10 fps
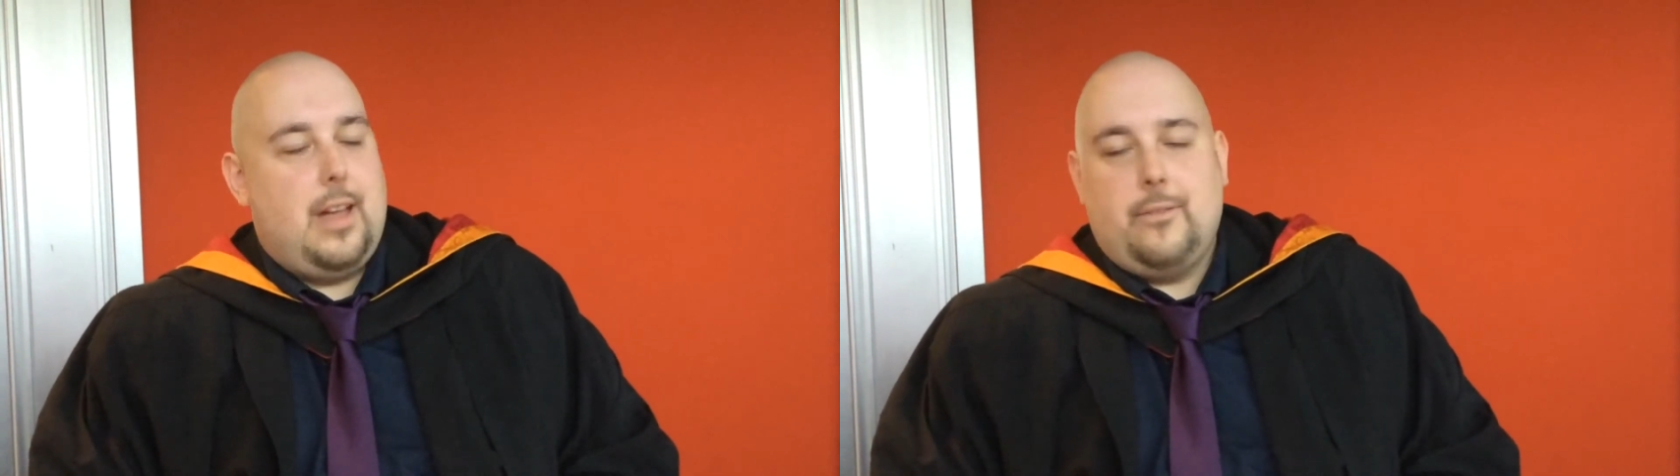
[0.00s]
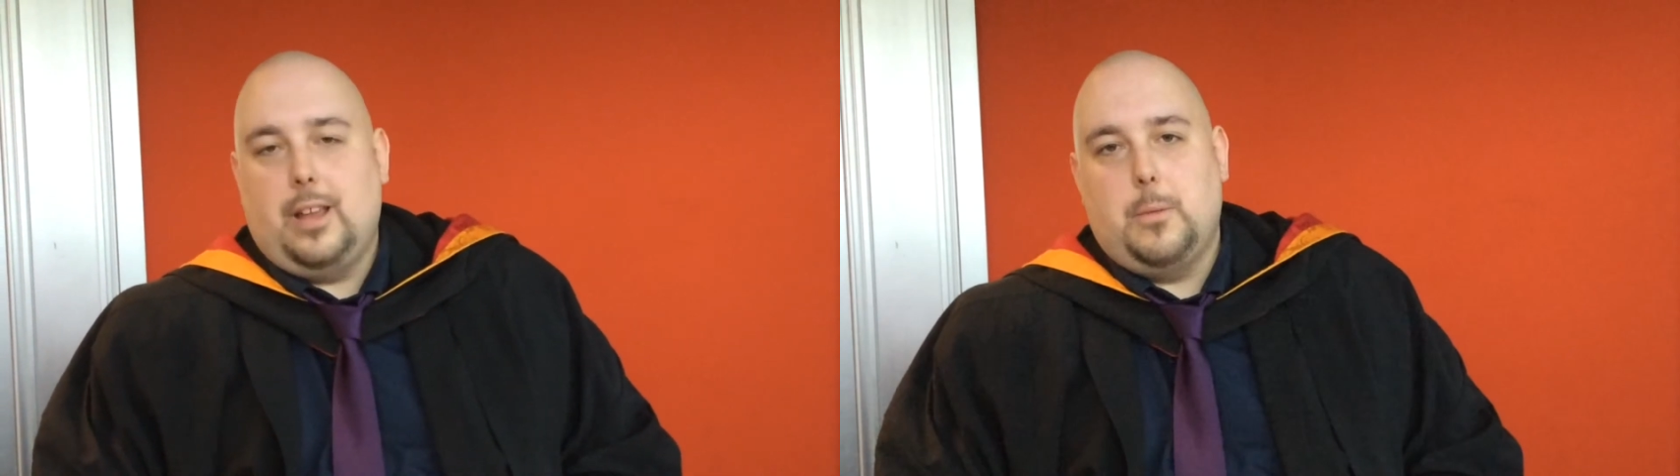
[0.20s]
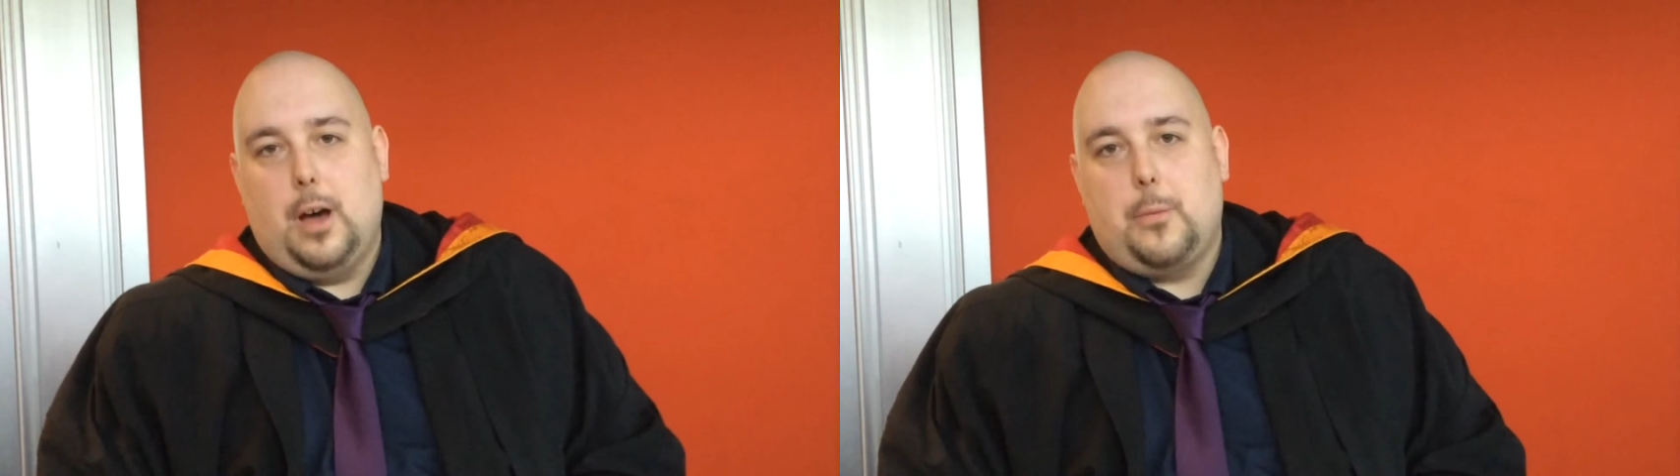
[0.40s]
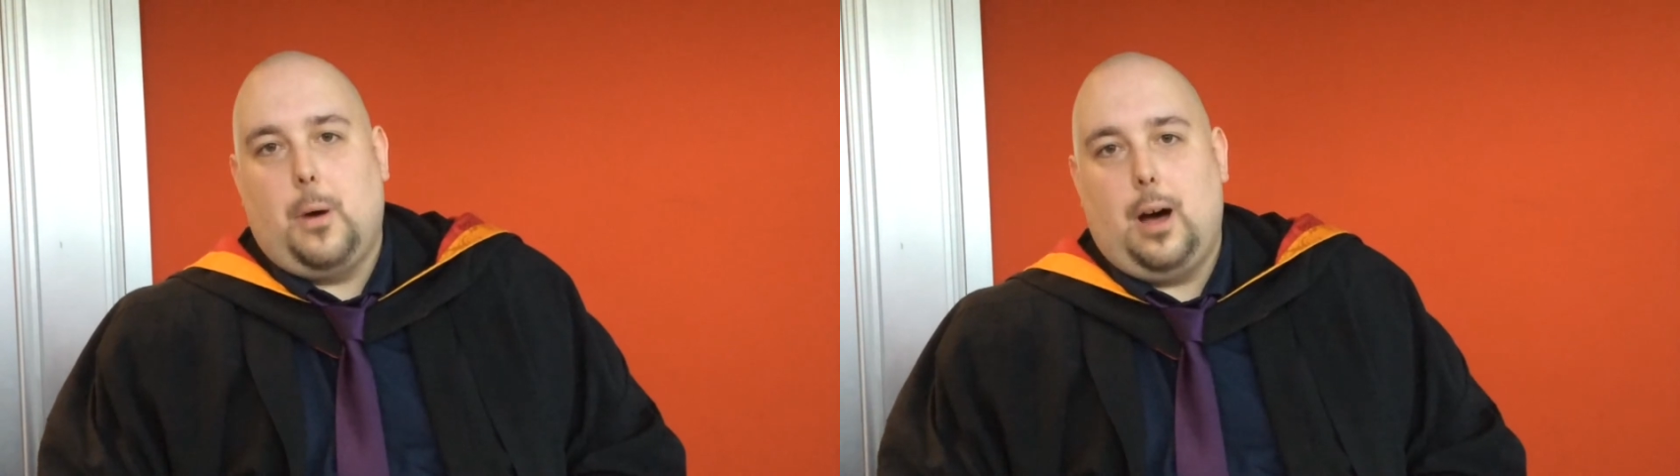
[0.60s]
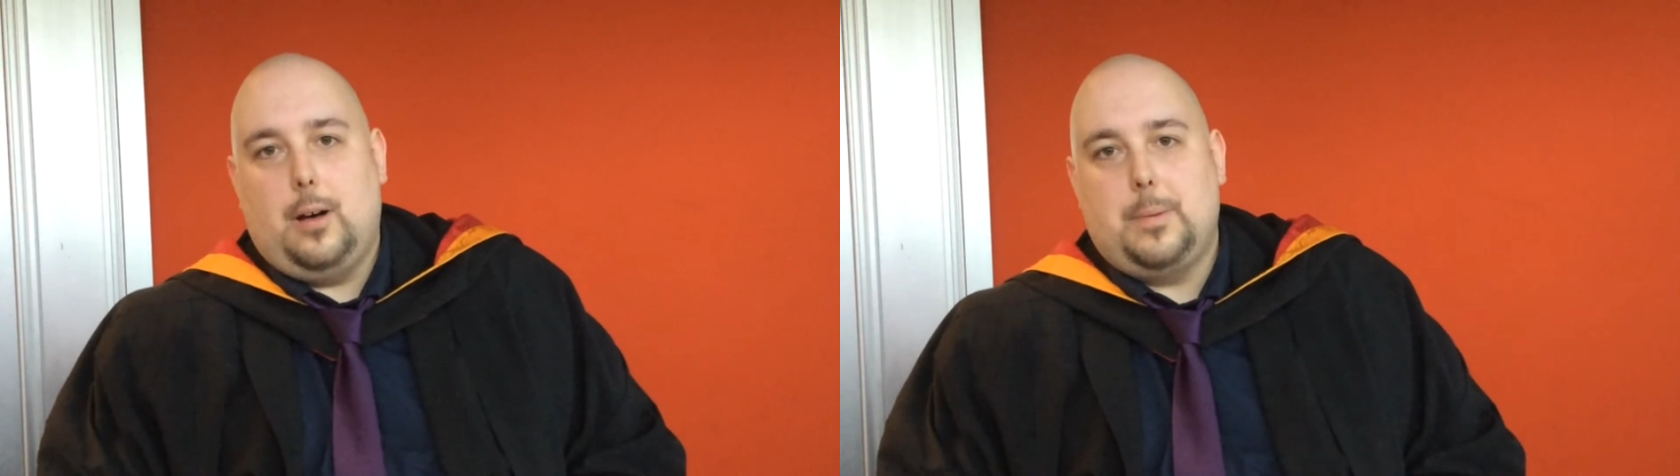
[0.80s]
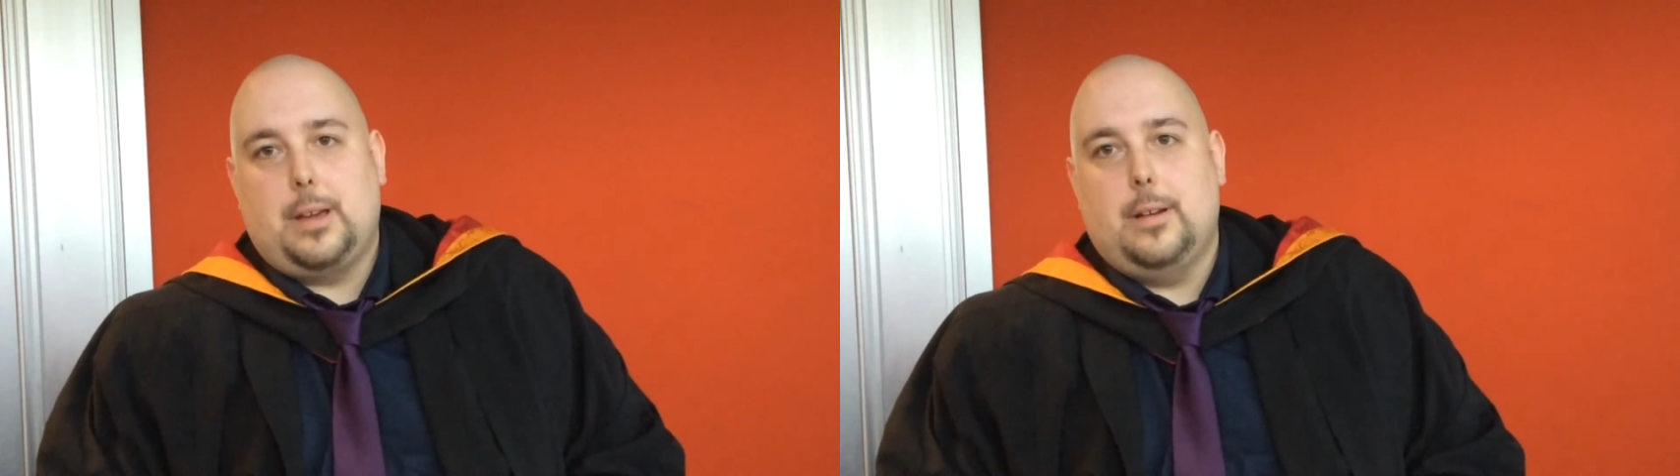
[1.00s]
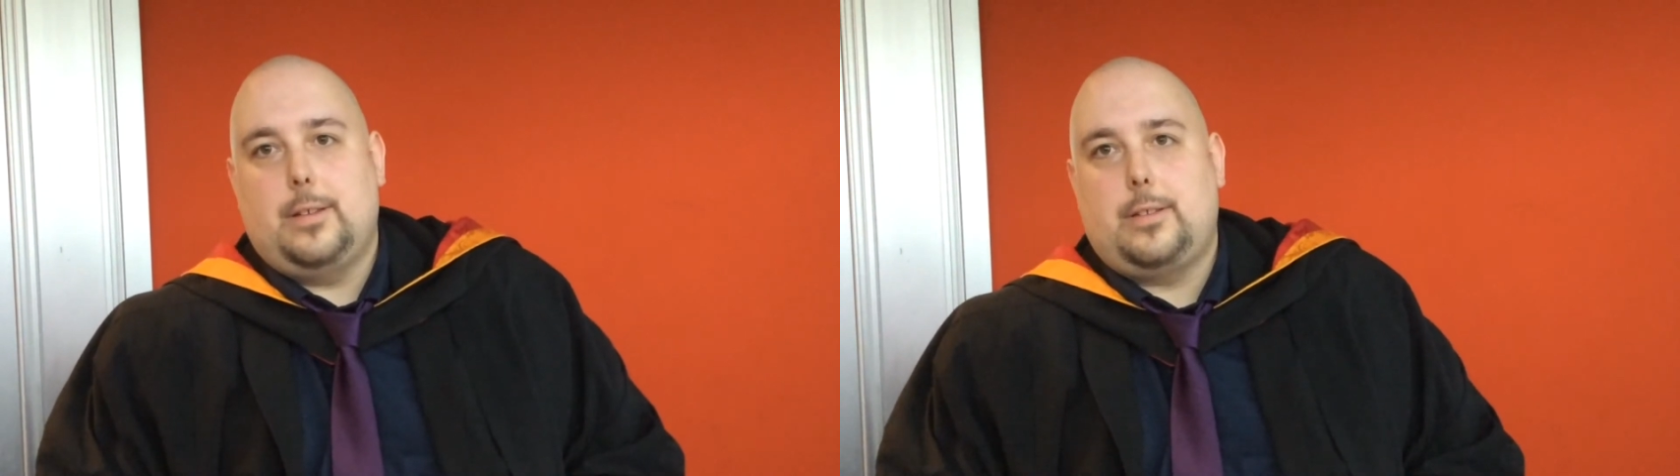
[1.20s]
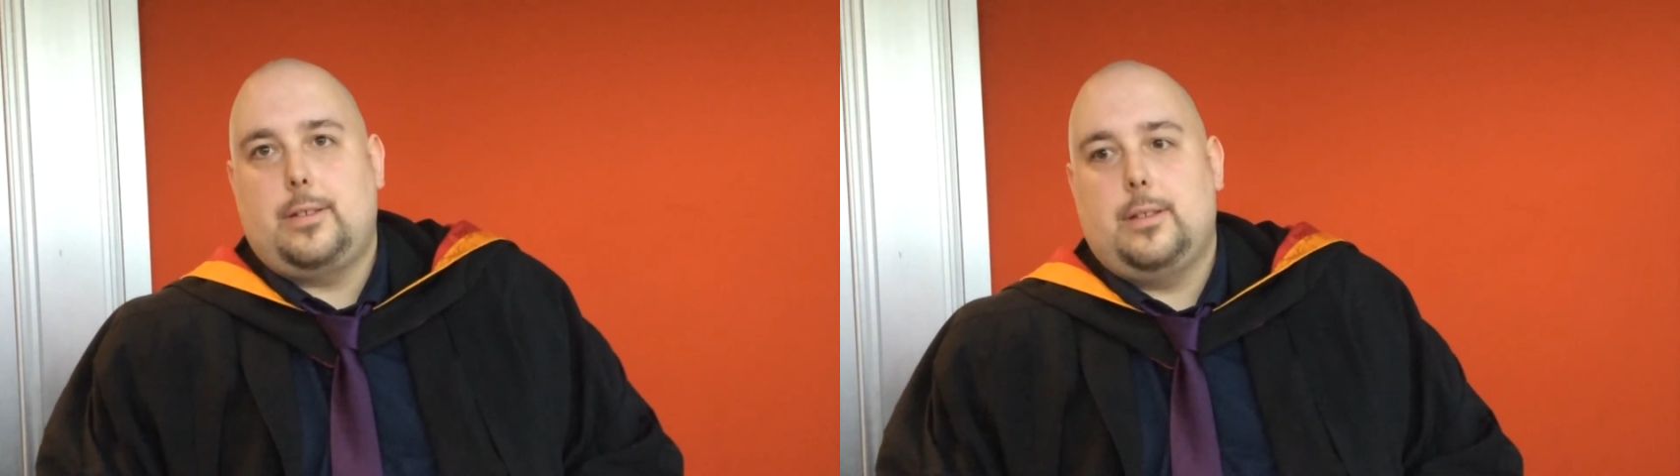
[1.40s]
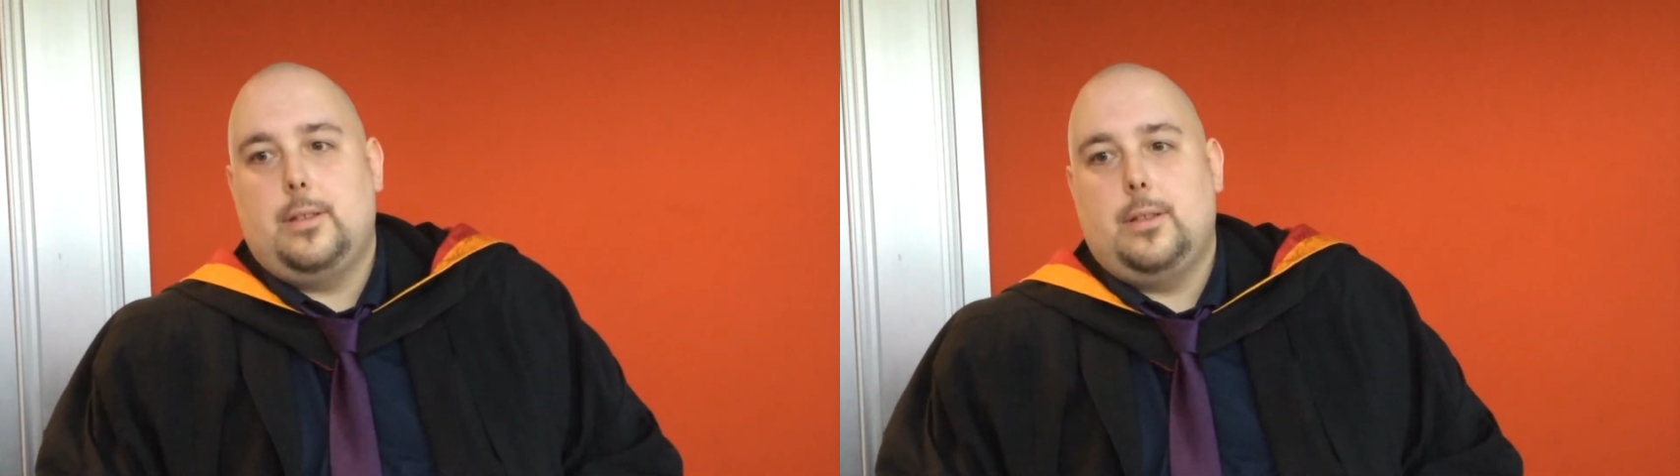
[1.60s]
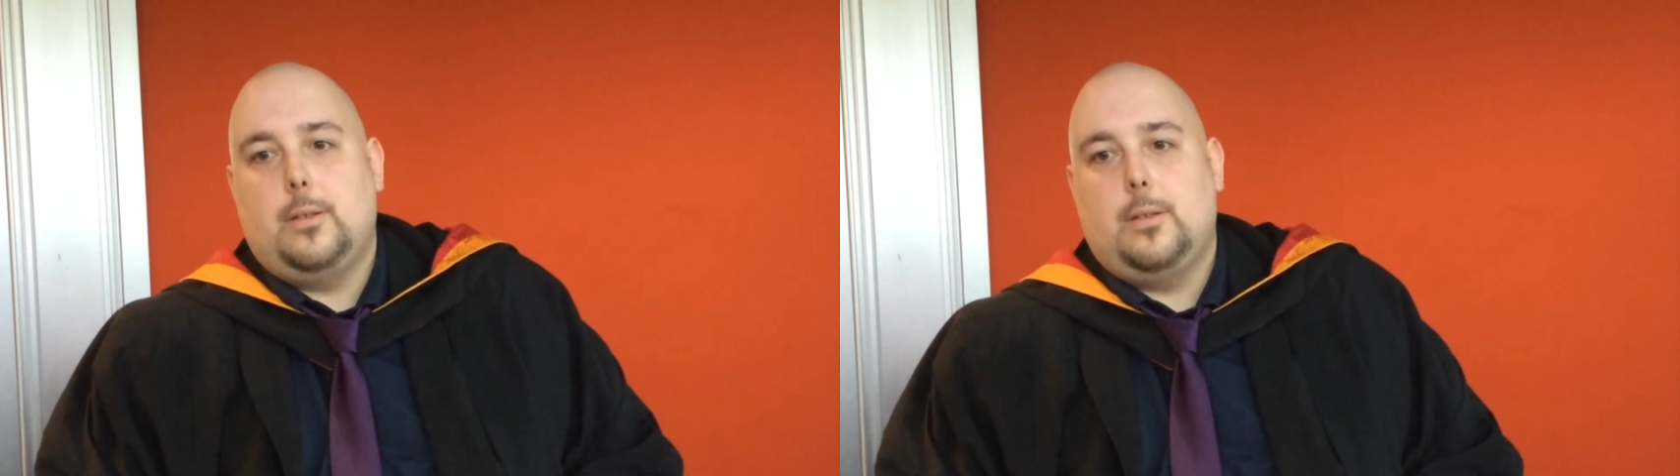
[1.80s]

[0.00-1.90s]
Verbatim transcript: definitely worthwhile because